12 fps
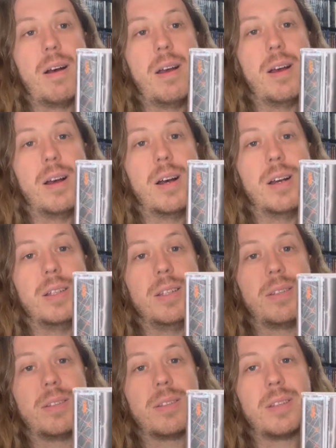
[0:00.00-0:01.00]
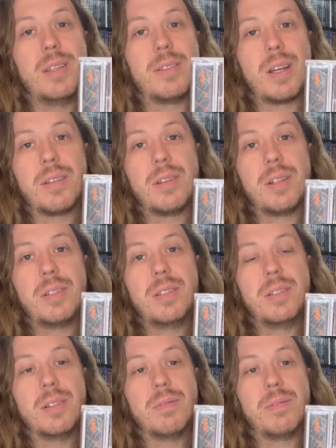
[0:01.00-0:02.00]
Uh, it's it's got
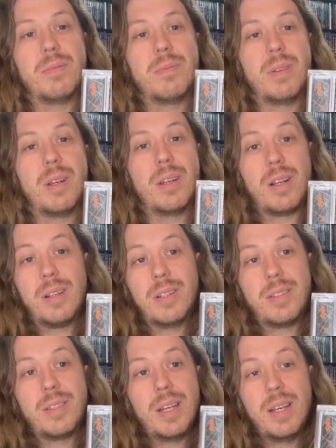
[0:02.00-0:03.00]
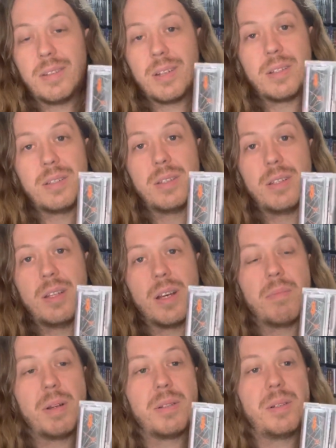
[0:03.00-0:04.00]
touches of I gotta say, it's touches of
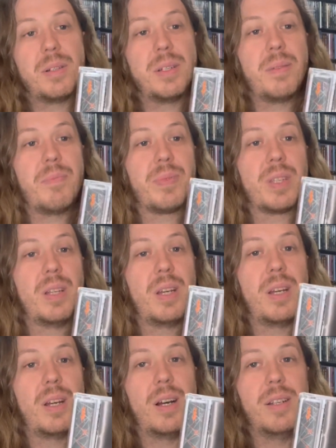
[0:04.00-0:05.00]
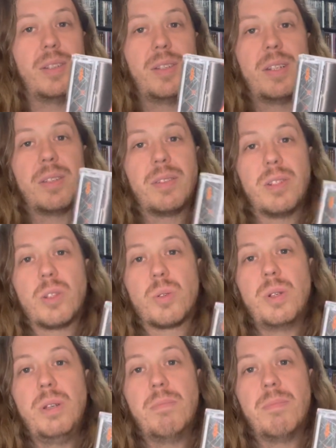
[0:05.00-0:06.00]
death metal on it. Uh, this is just
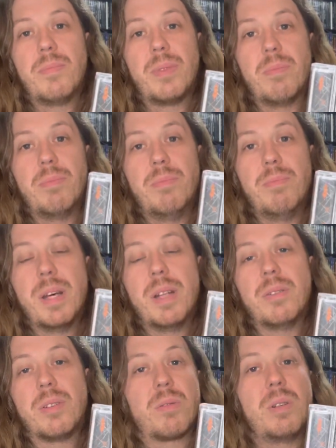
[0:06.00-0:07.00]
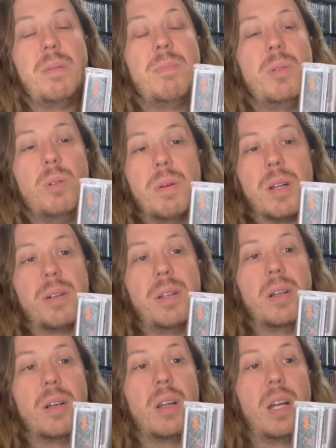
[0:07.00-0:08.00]
extreme metal, extreme nu metal
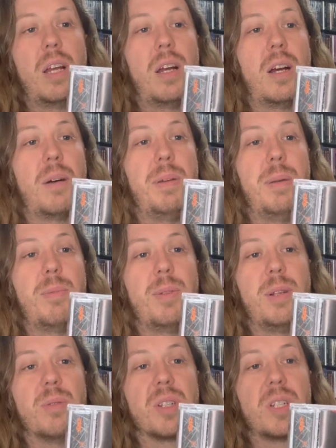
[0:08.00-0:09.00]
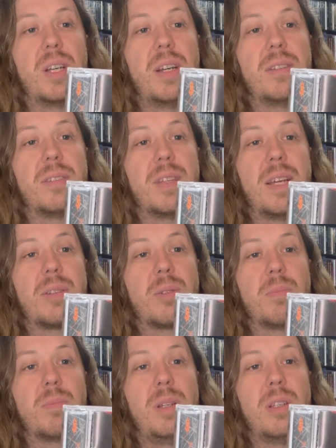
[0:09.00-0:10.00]
here. People equal shit,
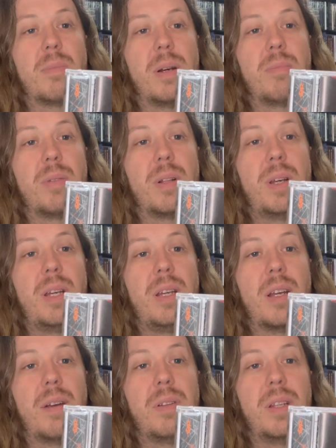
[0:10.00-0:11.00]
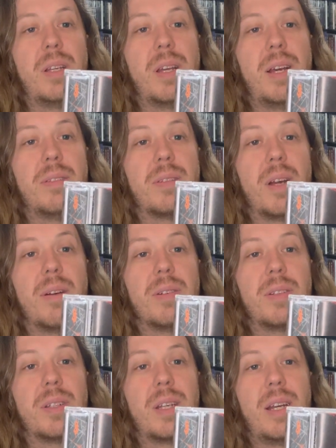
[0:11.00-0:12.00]
disaster piece, my plague, everything ends, the
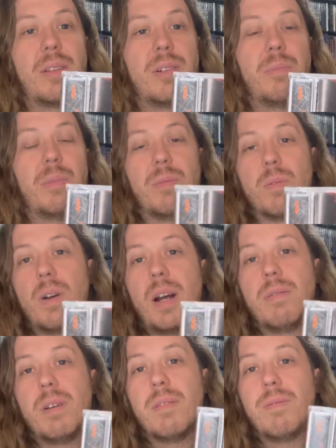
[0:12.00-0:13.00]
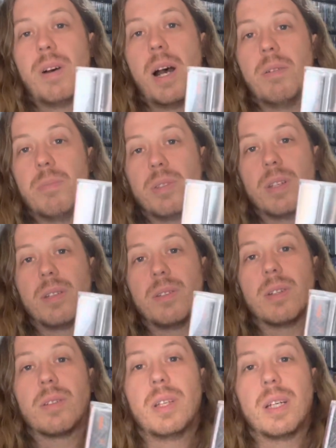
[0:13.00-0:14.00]
heretic anthem. If you're five five five, I'm six
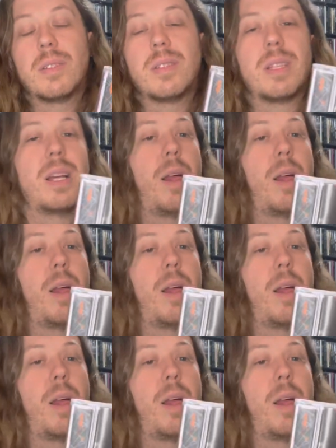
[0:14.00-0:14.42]
six six.